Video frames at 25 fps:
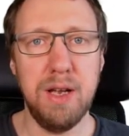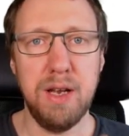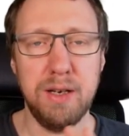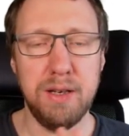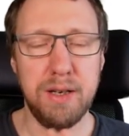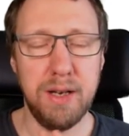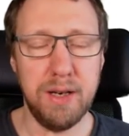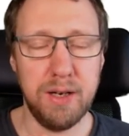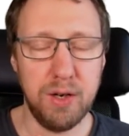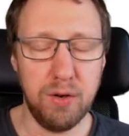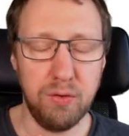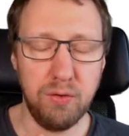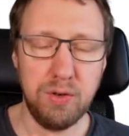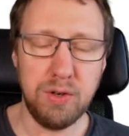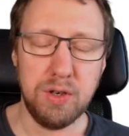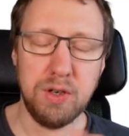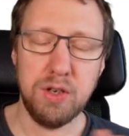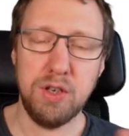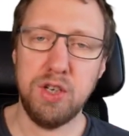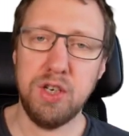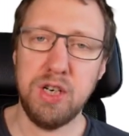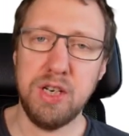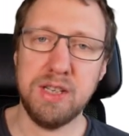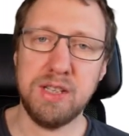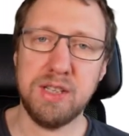They don't
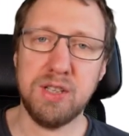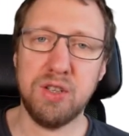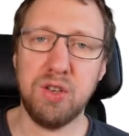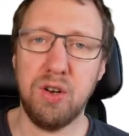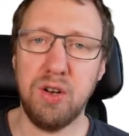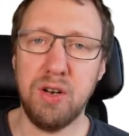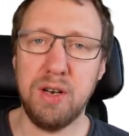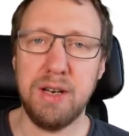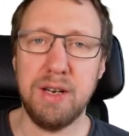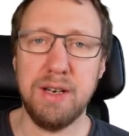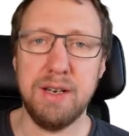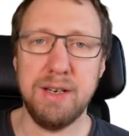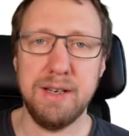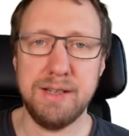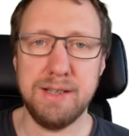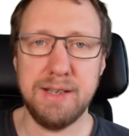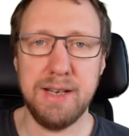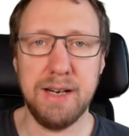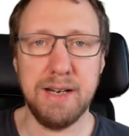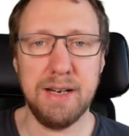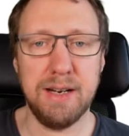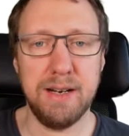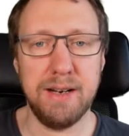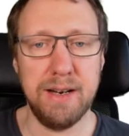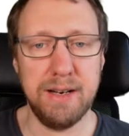distort the
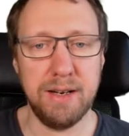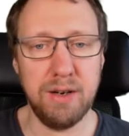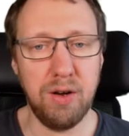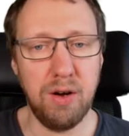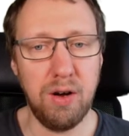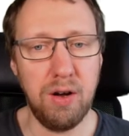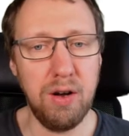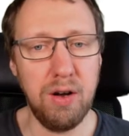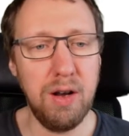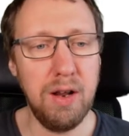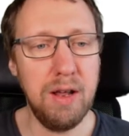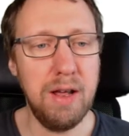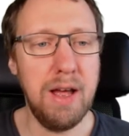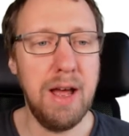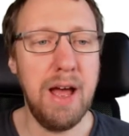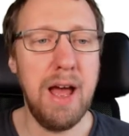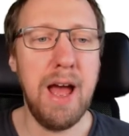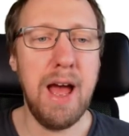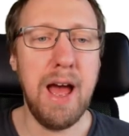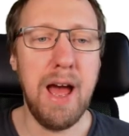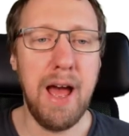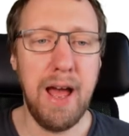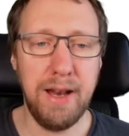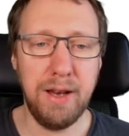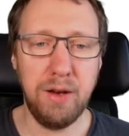signal at all.
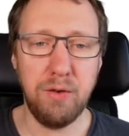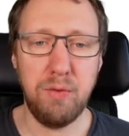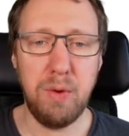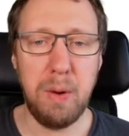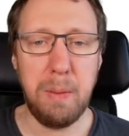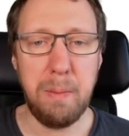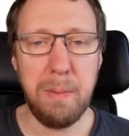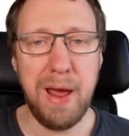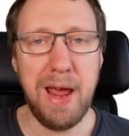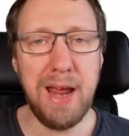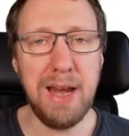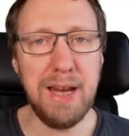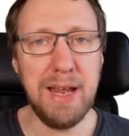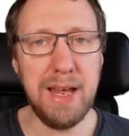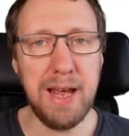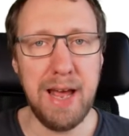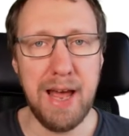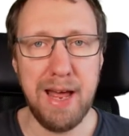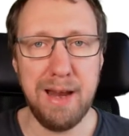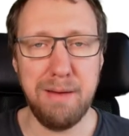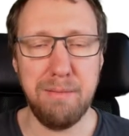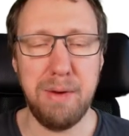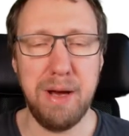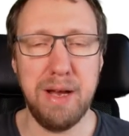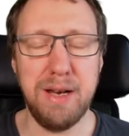And the remaining
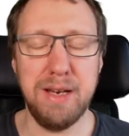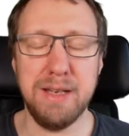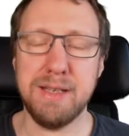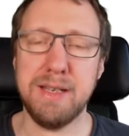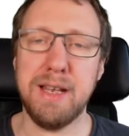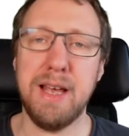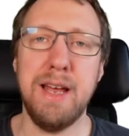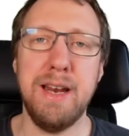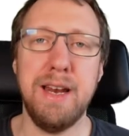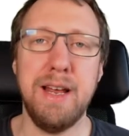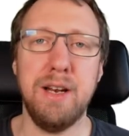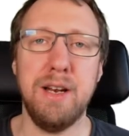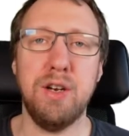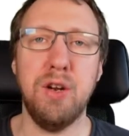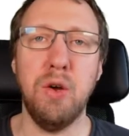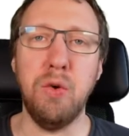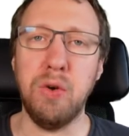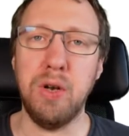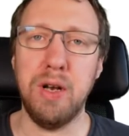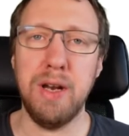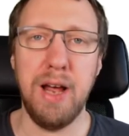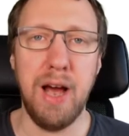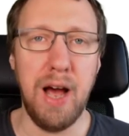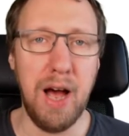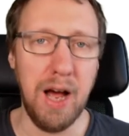n minus k, they are
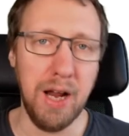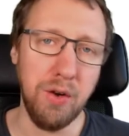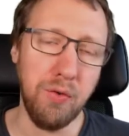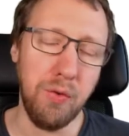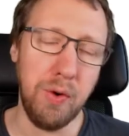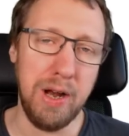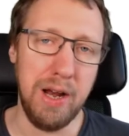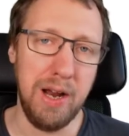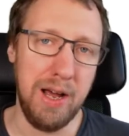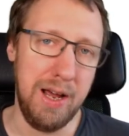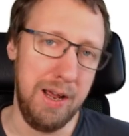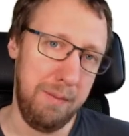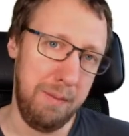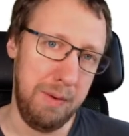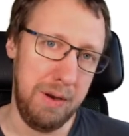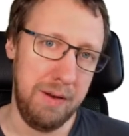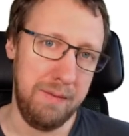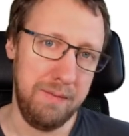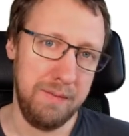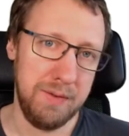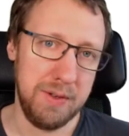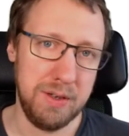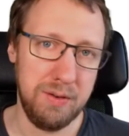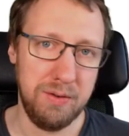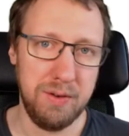totally unreliable.
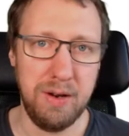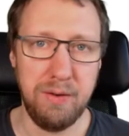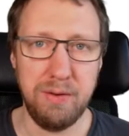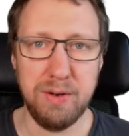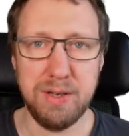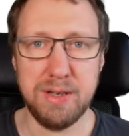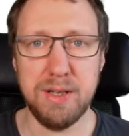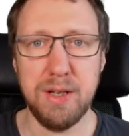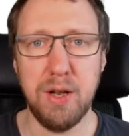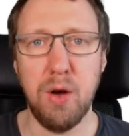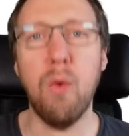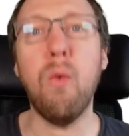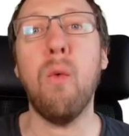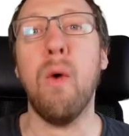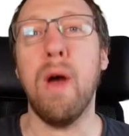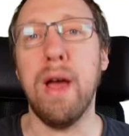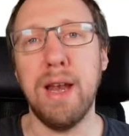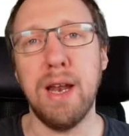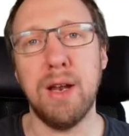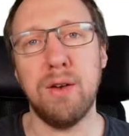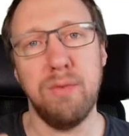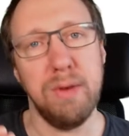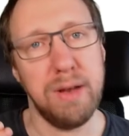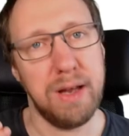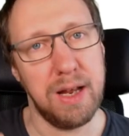So there is no way
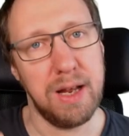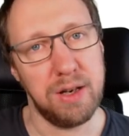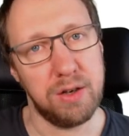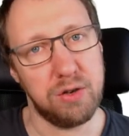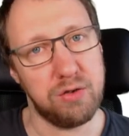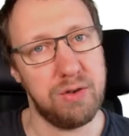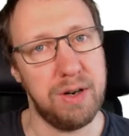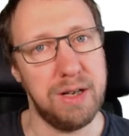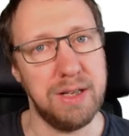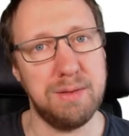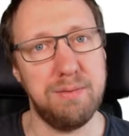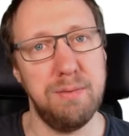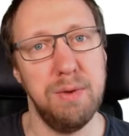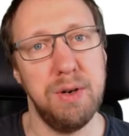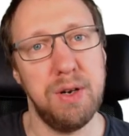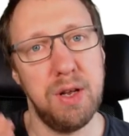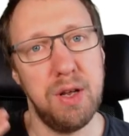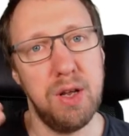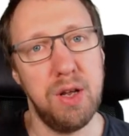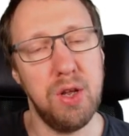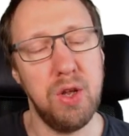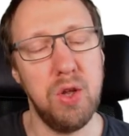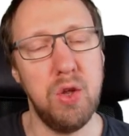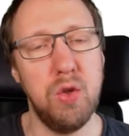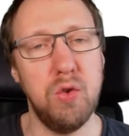that we can transmit
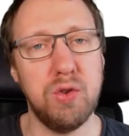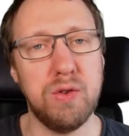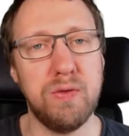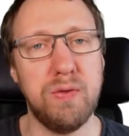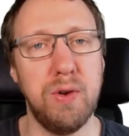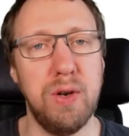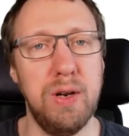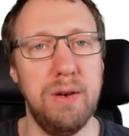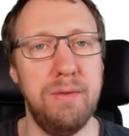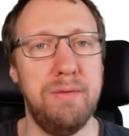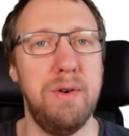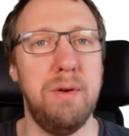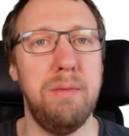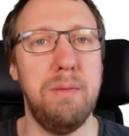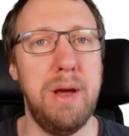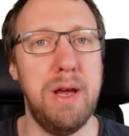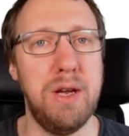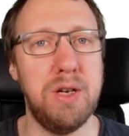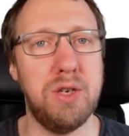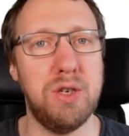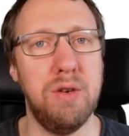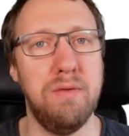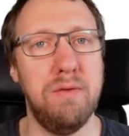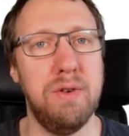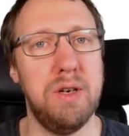useful
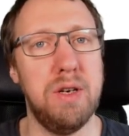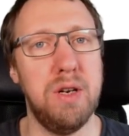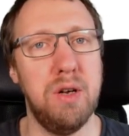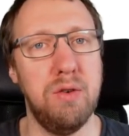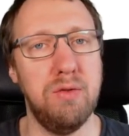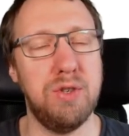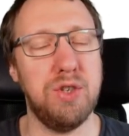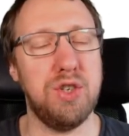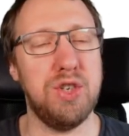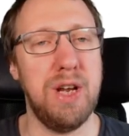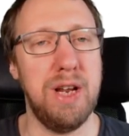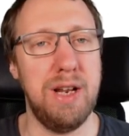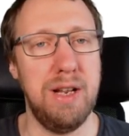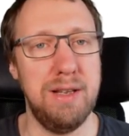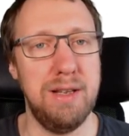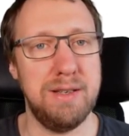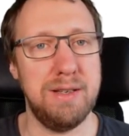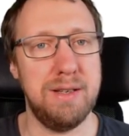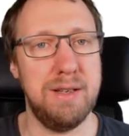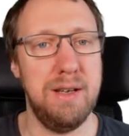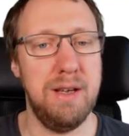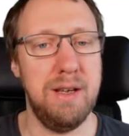information over those channels.